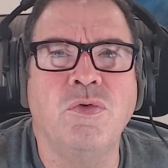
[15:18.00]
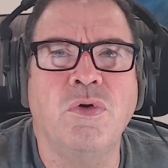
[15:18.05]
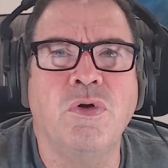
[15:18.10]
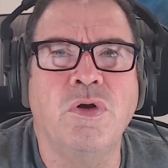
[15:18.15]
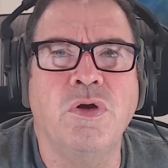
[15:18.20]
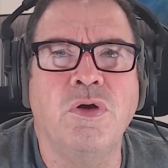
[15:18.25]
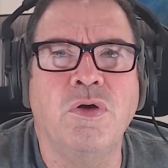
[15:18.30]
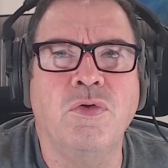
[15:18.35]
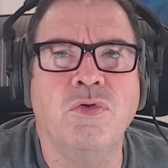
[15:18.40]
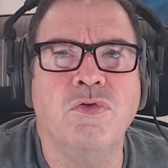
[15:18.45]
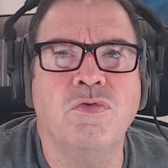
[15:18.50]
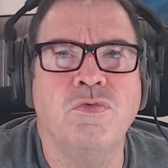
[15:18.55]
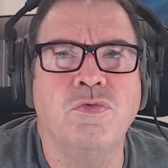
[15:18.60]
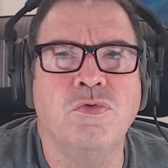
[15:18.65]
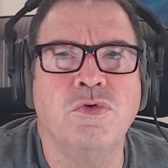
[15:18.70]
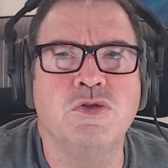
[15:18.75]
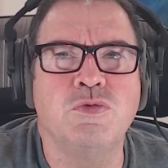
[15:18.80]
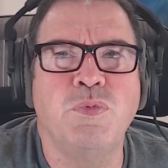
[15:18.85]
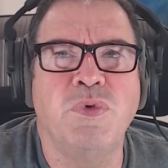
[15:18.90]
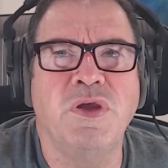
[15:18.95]
URLs
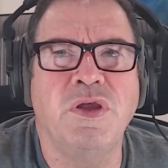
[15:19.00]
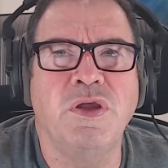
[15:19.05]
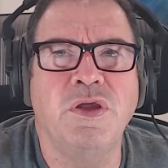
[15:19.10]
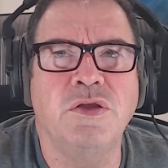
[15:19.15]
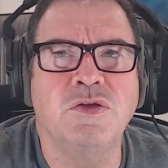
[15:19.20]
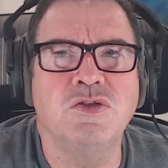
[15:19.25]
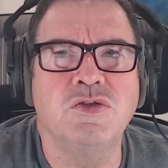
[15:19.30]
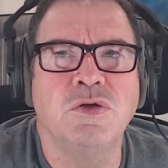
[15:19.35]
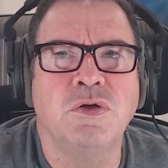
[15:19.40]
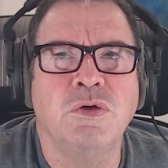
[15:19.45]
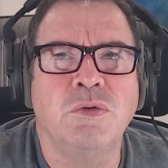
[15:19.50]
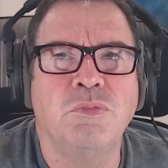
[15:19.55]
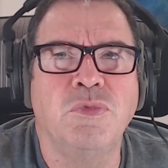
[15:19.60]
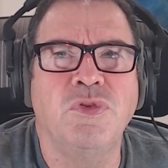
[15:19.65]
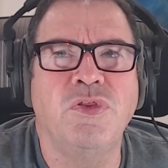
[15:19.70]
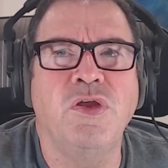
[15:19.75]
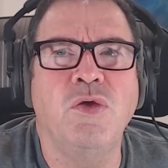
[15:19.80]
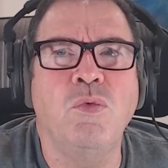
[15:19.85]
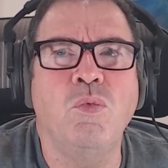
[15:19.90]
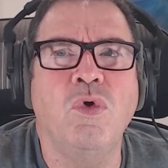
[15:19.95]
for each page,
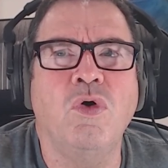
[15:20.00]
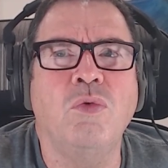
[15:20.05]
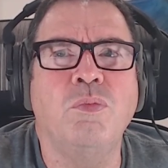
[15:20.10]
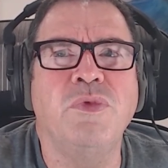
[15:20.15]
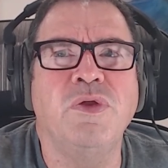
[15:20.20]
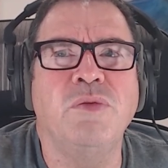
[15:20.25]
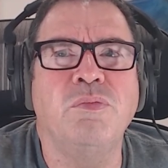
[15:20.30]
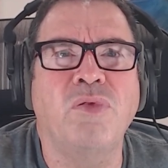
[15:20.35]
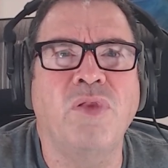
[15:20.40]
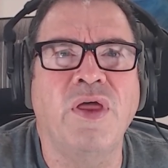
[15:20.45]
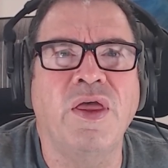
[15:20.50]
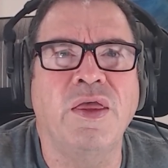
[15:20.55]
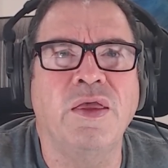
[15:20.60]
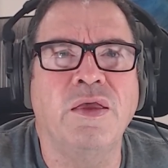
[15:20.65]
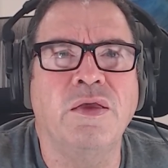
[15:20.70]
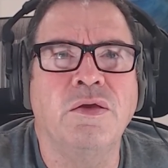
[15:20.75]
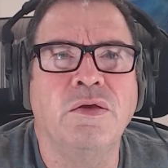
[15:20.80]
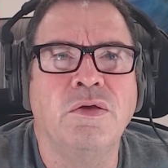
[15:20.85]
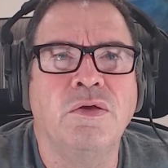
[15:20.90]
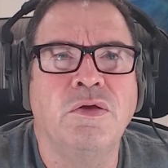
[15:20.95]
but they will be
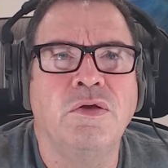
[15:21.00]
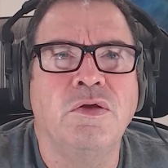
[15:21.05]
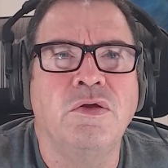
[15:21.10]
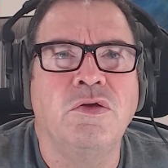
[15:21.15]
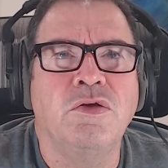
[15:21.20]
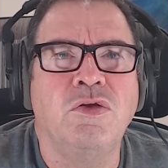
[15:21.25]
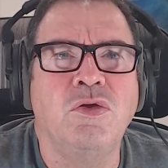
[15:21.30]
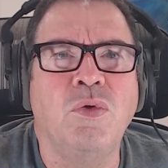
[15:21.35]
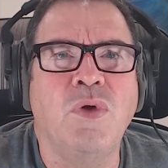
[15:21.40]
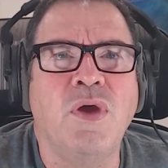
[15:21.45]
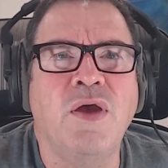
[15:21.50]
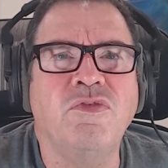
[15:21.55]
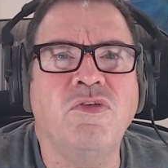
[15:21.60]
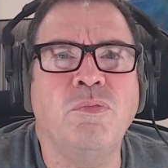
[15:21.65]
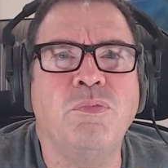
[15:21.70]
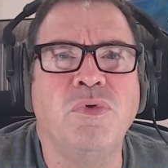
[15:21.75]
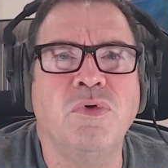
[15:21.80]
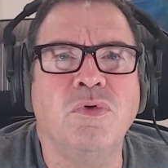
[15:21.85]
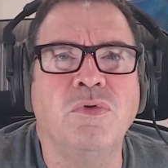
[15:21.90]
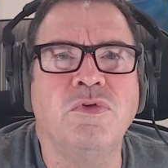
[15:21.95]
blank. You
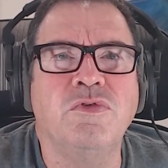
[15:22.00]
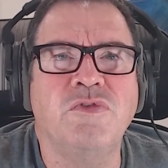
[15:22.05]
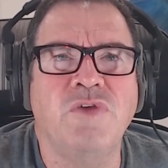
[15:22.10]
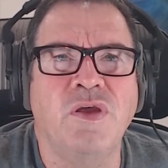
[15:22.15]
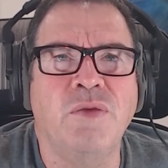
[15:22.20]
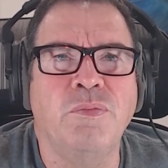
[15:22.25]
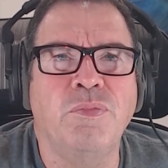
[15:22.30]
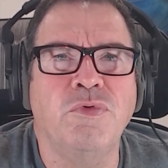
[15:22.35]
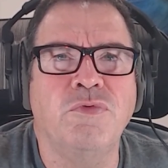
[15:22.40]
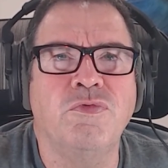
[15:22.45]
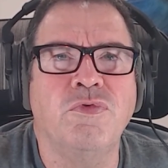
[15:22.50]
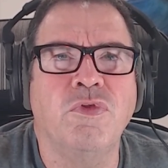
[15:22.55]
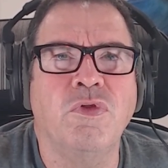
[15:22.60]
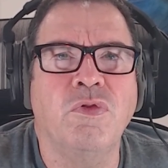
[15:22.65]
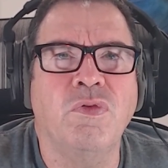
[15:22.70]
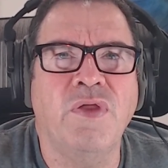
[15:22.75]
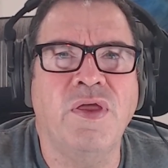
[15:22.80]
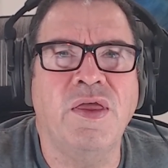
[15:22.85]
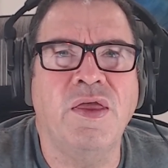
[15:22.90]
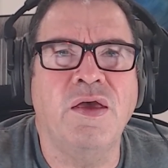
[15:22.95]
have to build a template
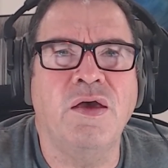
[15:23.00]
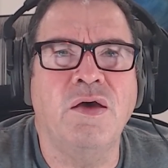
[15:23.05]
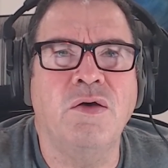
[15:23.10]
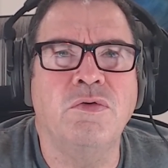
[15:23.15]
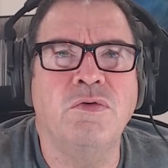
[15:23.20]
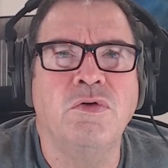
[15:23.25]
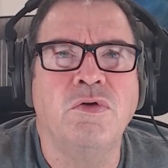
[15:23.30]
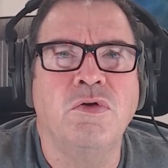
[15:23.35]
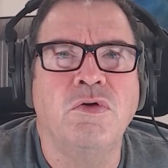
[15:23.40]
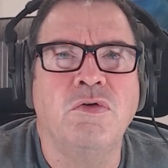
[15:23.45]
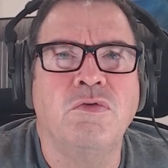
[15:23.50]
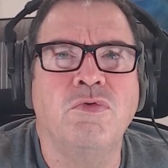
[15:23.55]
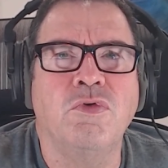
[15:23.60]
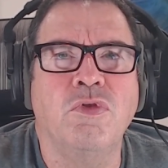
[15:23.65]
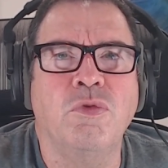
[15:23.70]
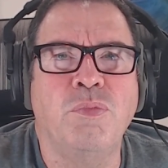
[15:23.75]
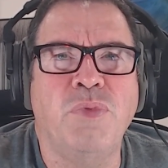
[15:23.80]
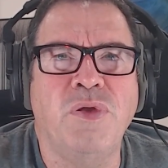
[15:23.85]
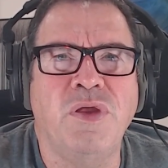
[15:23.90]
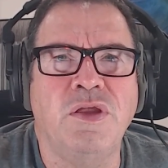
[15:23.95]
for the layout
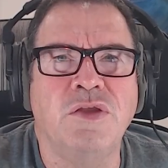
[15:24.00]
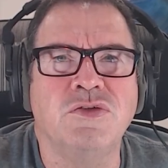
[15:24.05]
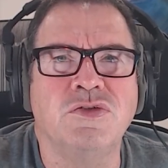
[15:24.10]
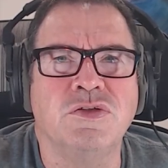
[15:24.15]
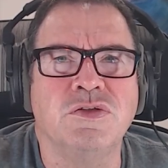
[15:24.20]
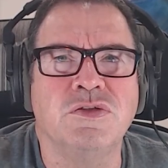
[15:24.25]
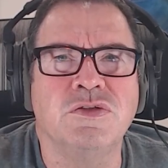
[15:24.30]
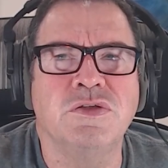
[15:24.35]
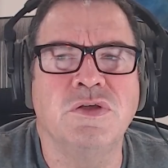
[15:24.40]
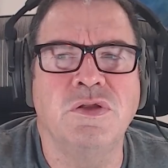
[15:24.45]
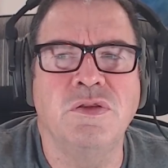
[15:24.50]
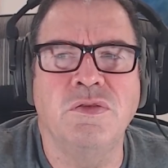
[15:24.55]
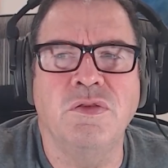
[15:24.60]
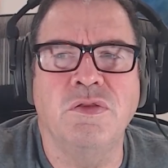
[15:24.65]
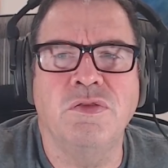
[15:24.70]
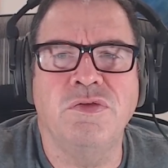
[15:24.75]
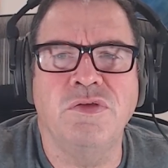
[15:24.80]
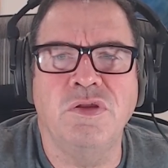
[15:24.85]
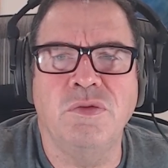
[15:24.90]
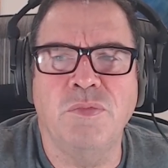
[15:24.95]
for the pages
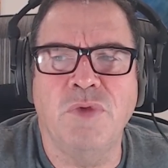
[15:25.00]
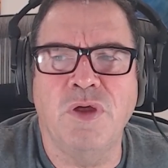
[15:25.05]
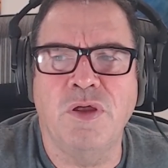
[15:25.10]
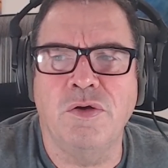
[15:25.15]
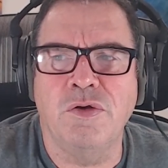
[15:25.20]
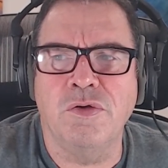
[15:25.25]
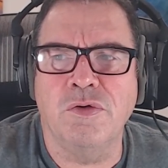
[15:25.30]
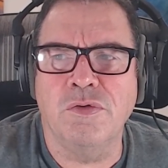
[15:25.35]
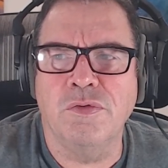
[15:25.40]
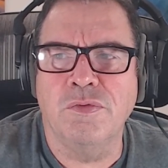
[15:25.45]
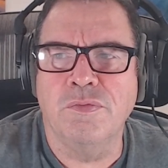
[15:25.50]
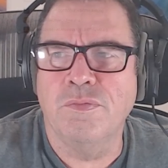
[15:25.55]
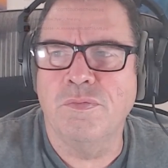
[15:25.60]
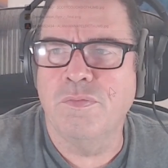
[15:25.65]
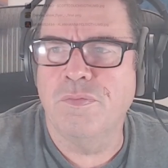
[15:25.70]
in the theme editor.